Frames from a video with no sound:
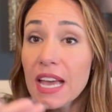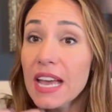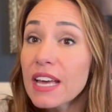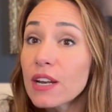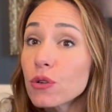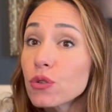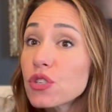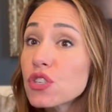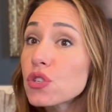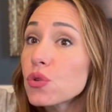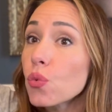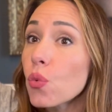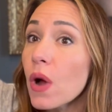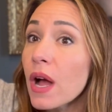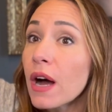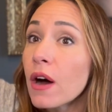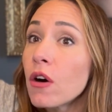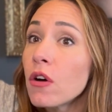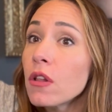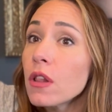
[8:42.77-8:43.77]
It'll
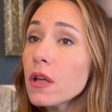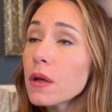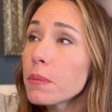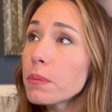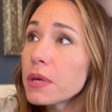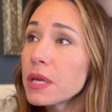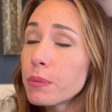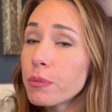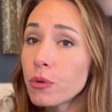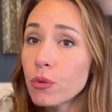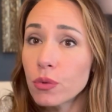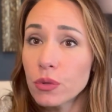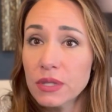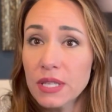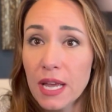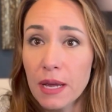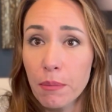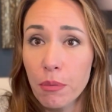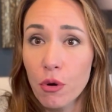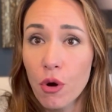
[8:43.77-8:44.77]
swell, people will
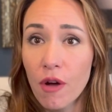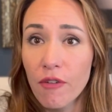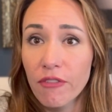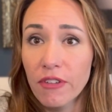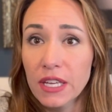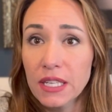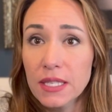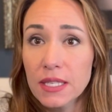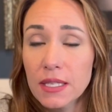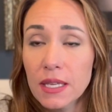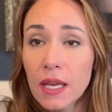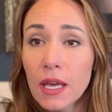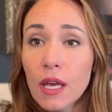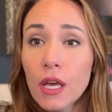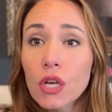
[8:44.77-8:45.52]
take profits.